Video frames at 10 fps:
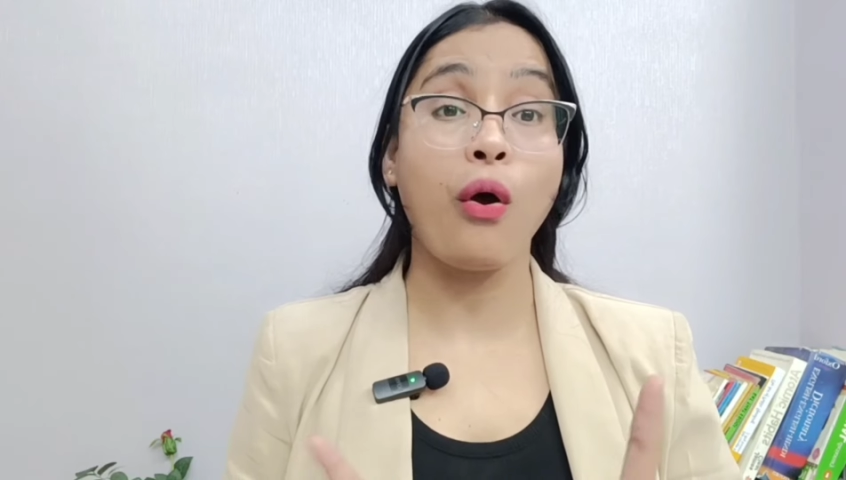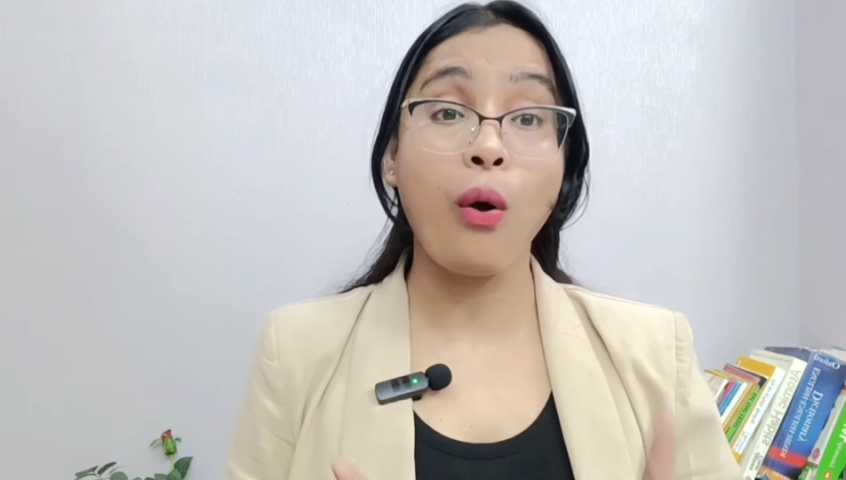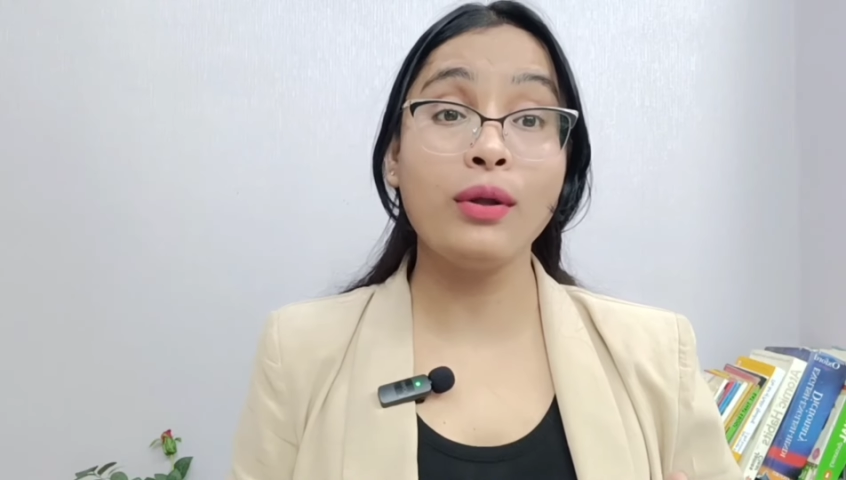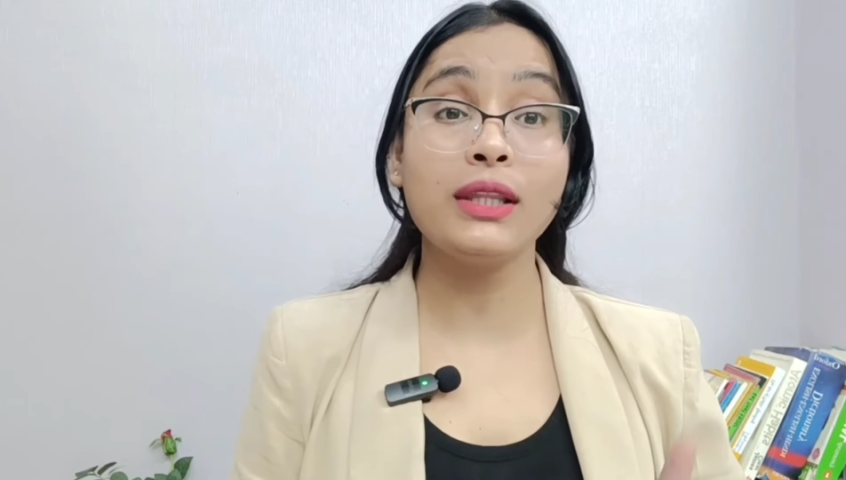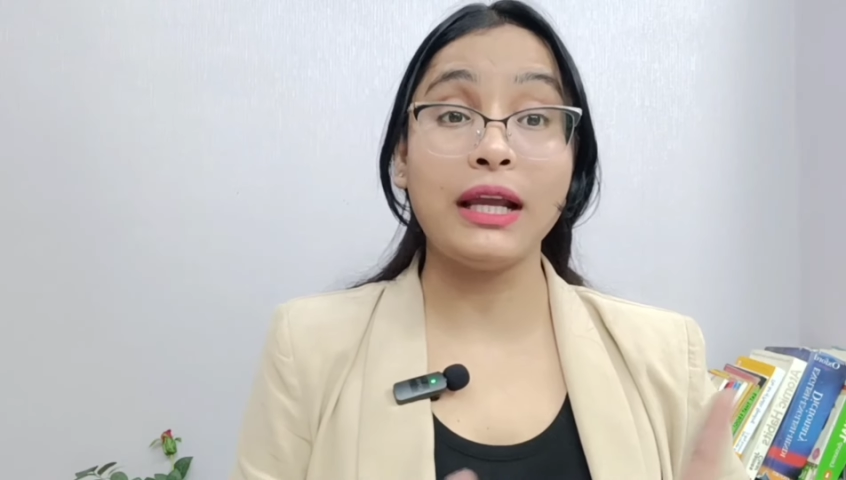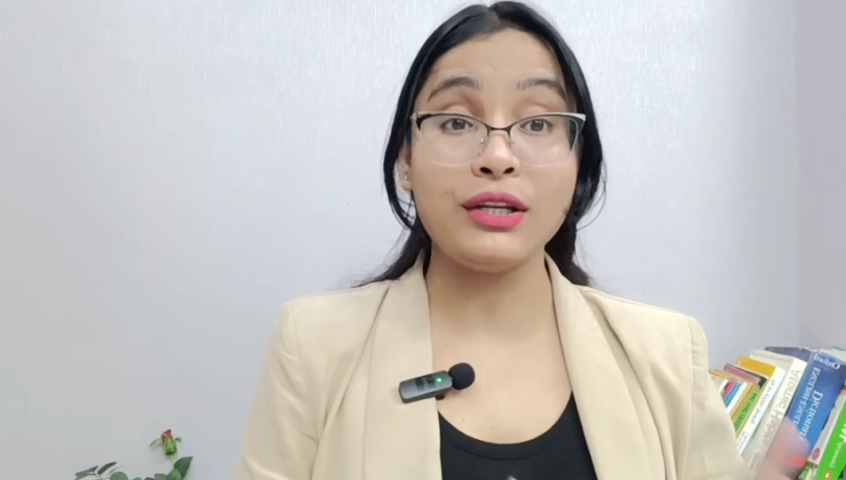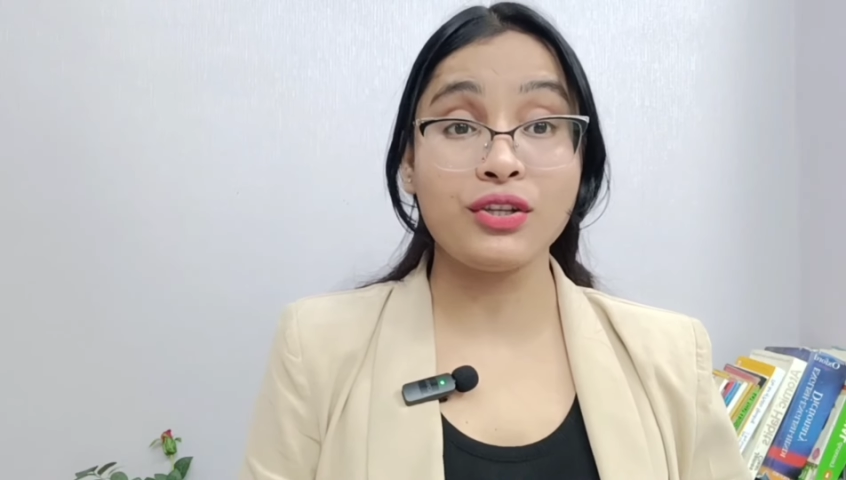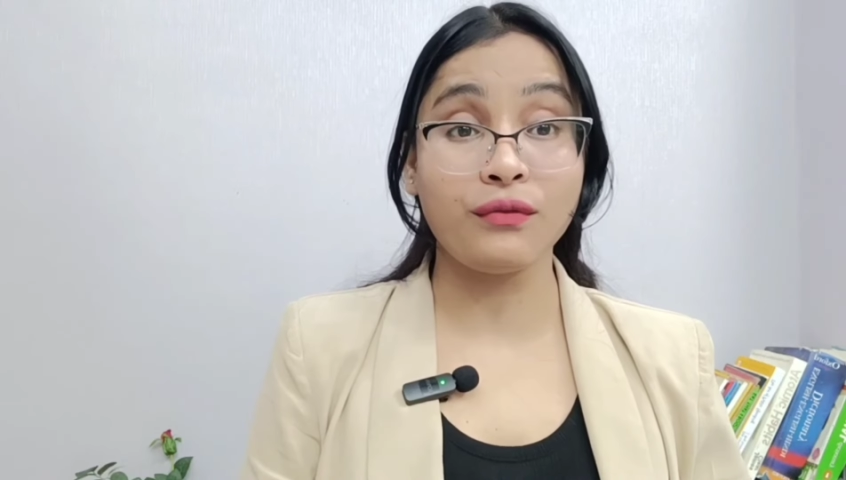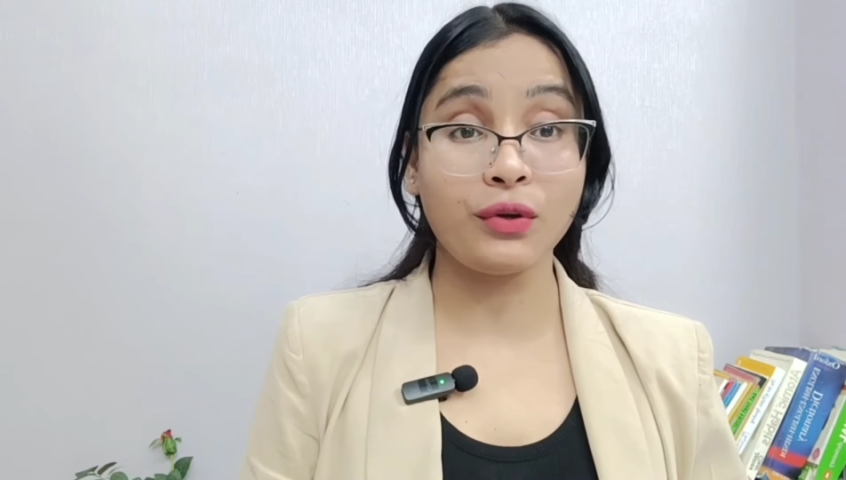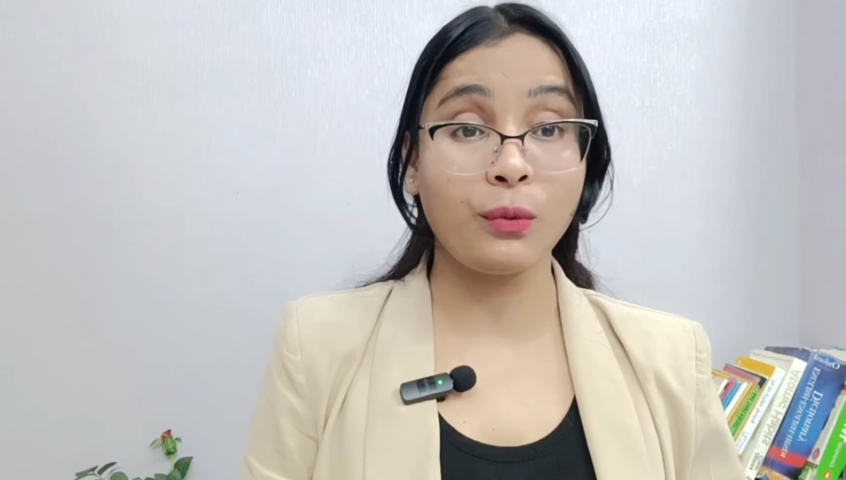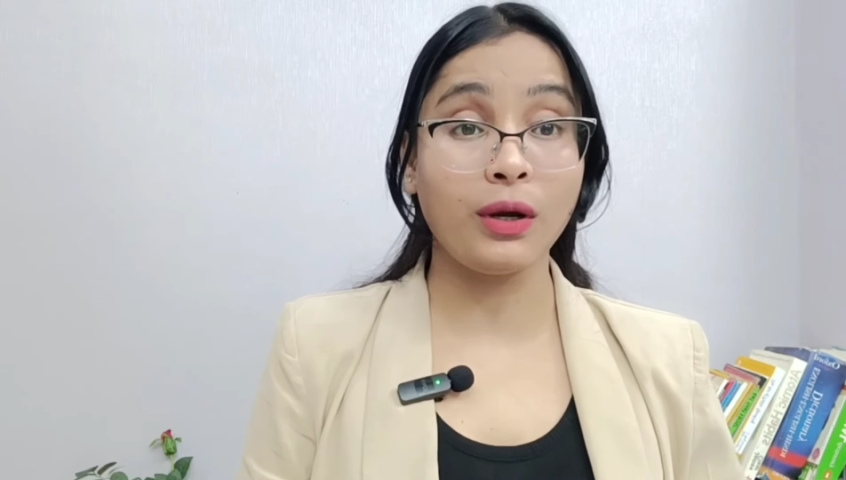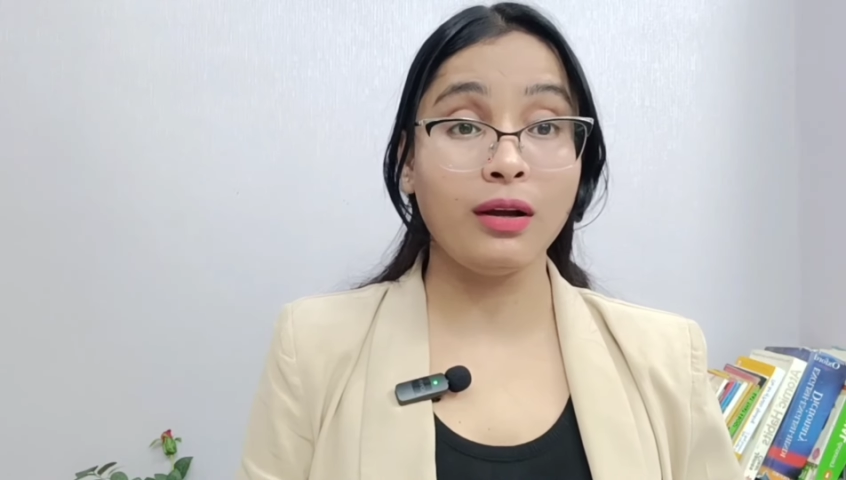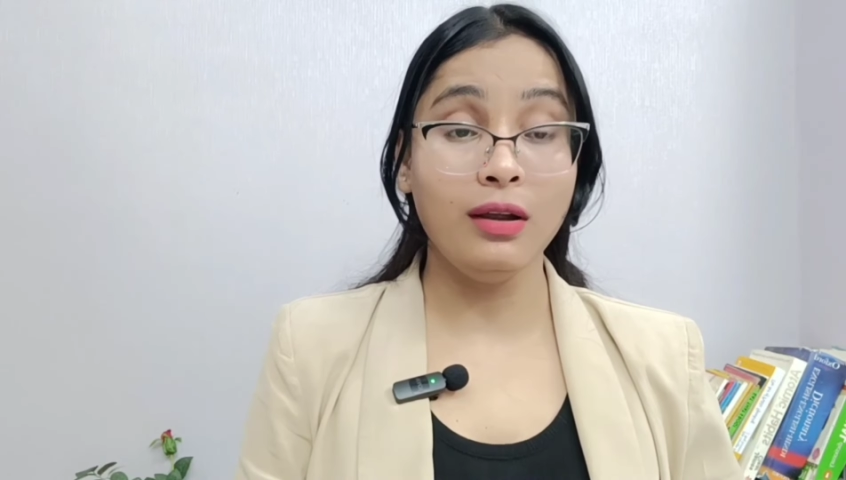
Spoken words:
on the interviewer.